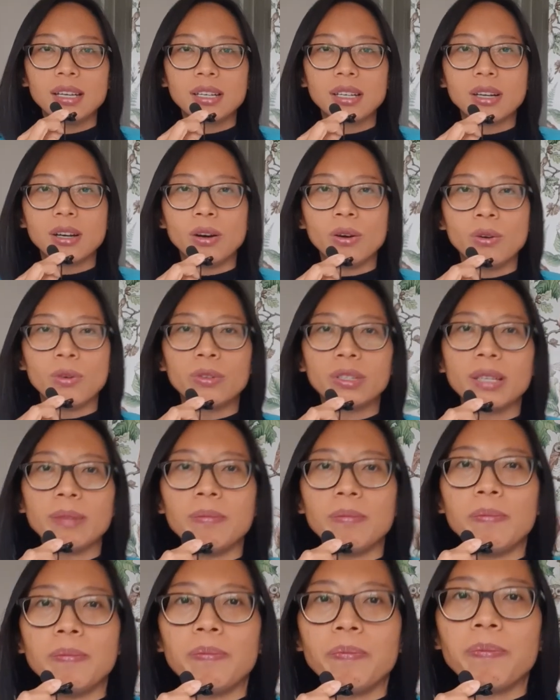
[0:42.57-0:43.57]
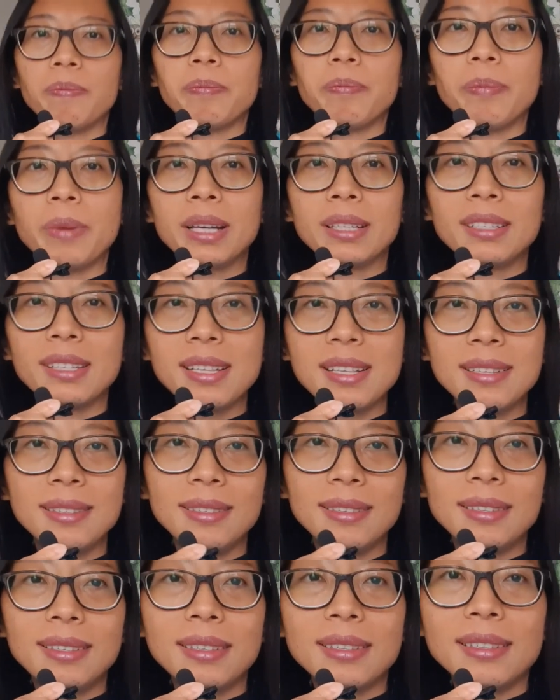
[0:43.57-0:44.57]
golden
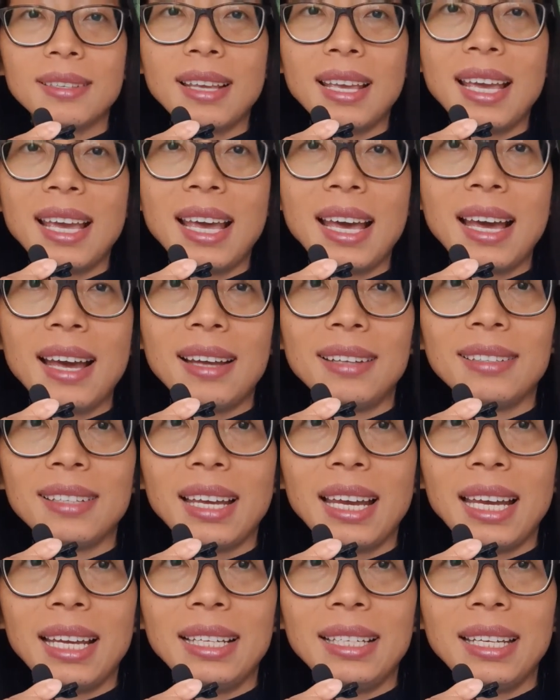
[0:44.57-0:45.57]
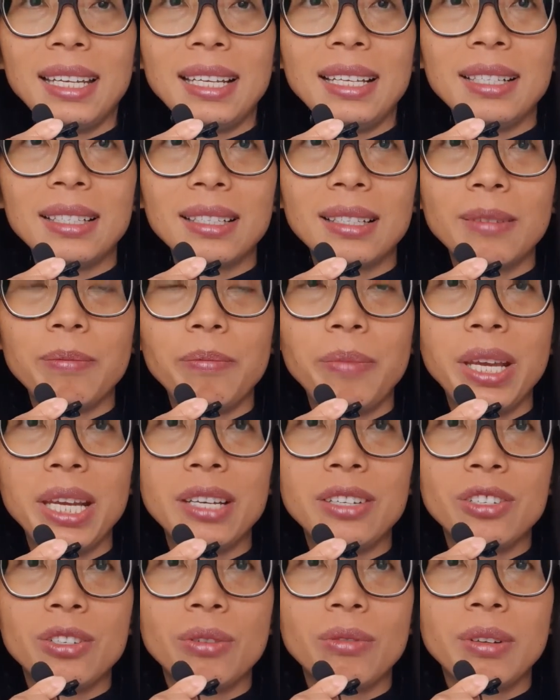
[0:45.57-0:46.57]
buttons and 80s
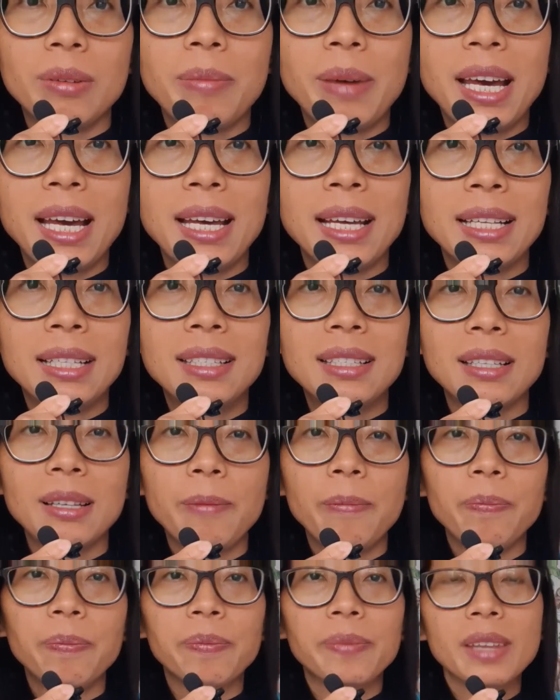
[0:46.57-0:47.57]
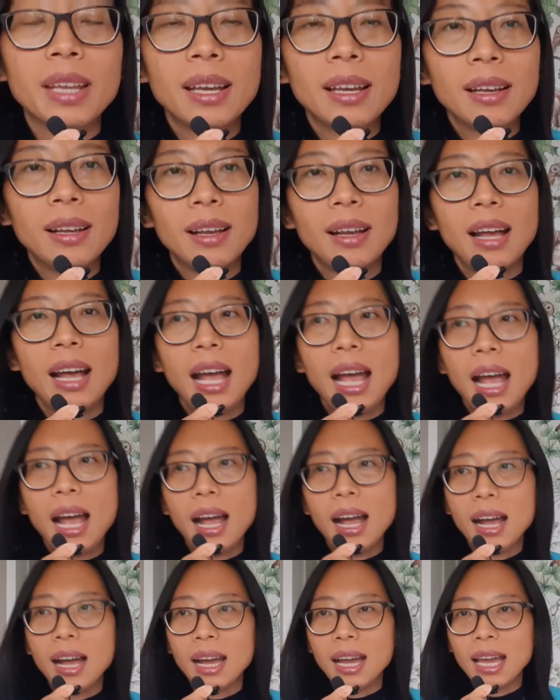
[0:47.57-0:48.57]
big shoulder pads,
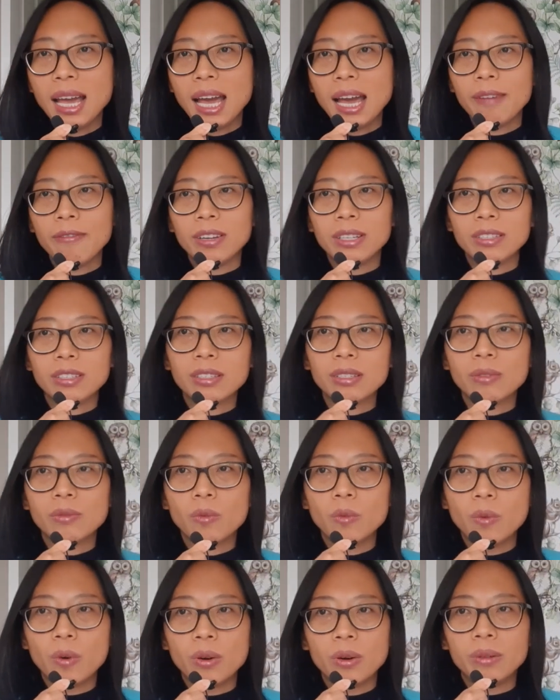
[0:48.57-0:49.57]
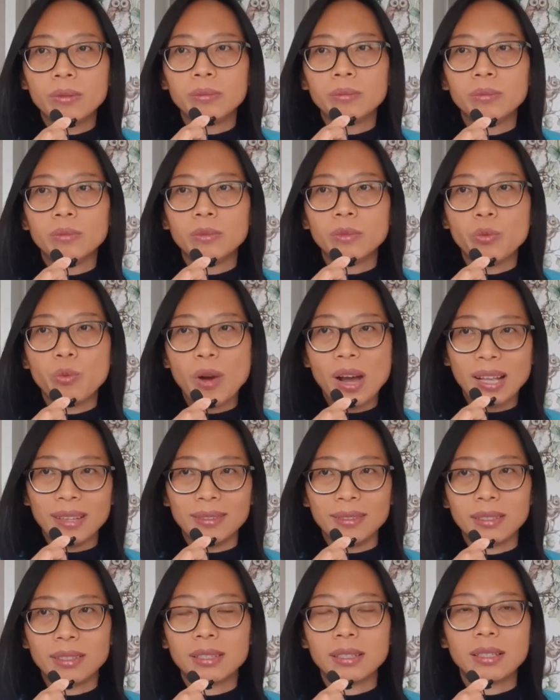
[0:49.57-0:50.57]
I haven't worn
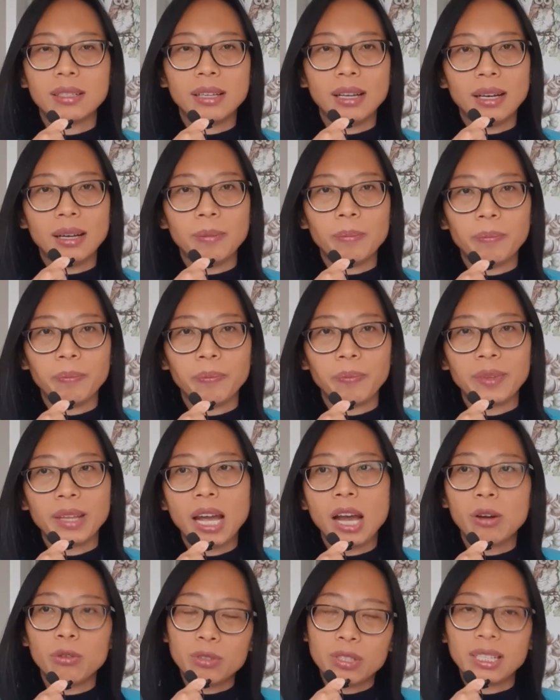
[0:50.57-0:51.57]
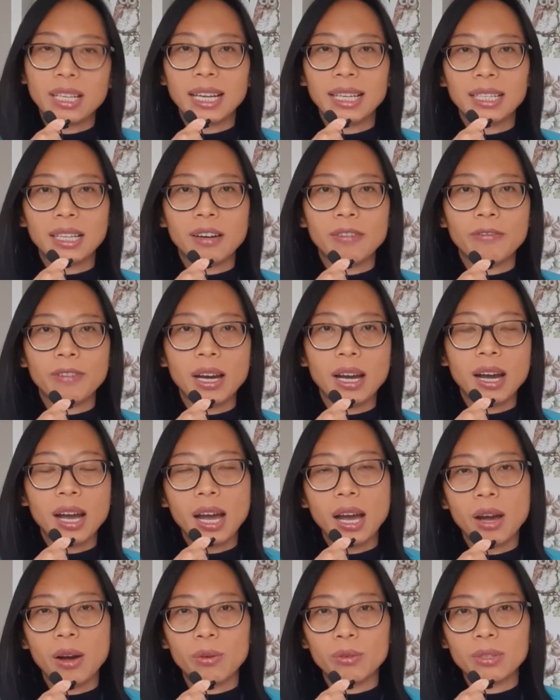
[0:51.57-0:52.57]
once outside of a
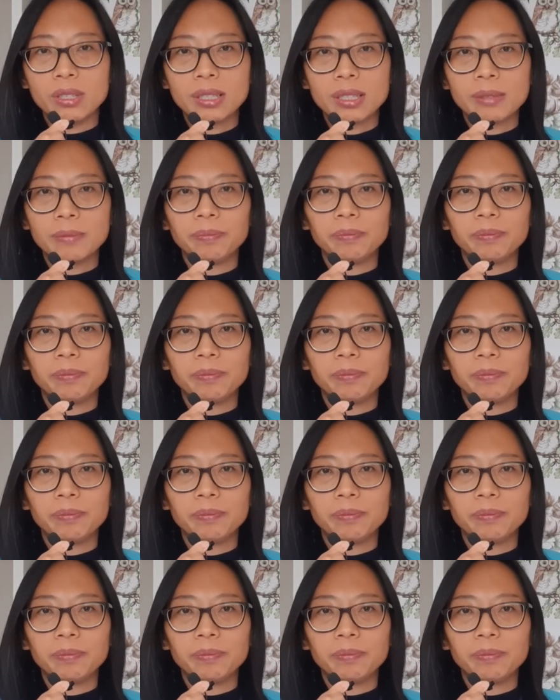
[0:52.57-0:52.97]
house.